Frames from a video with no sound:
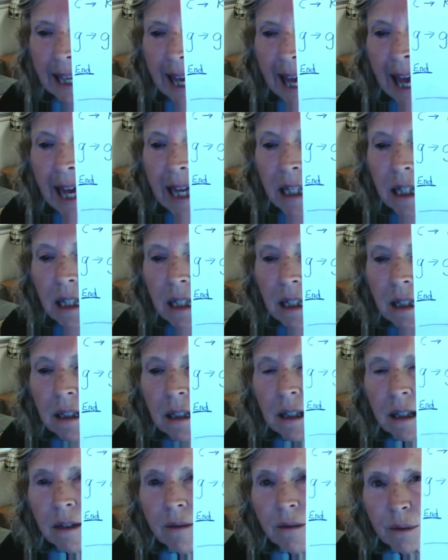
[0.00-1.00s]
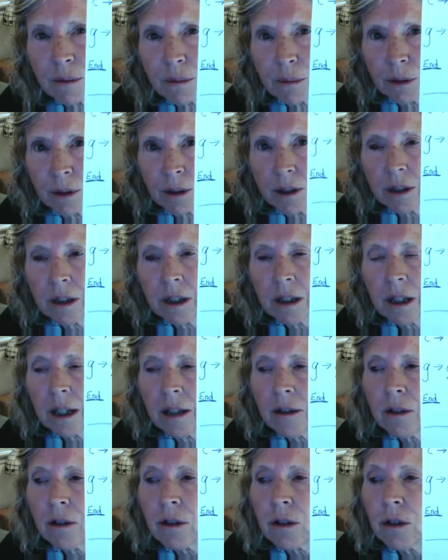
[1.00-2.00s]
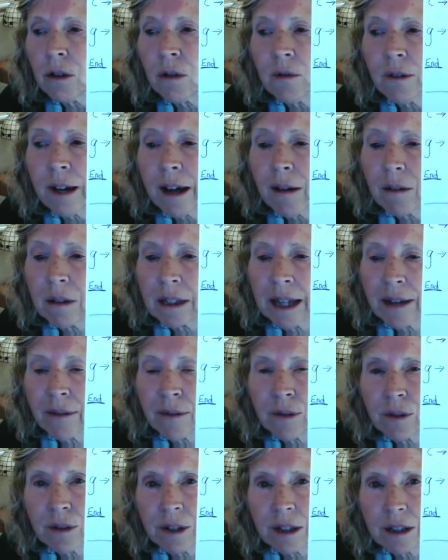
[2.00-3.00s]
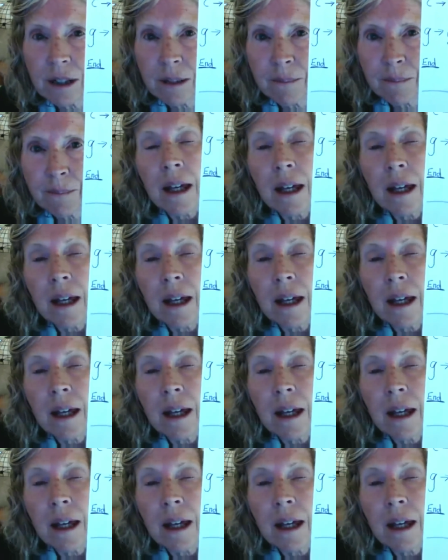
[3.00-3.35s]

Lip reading: end of a word and there's no vowel after it.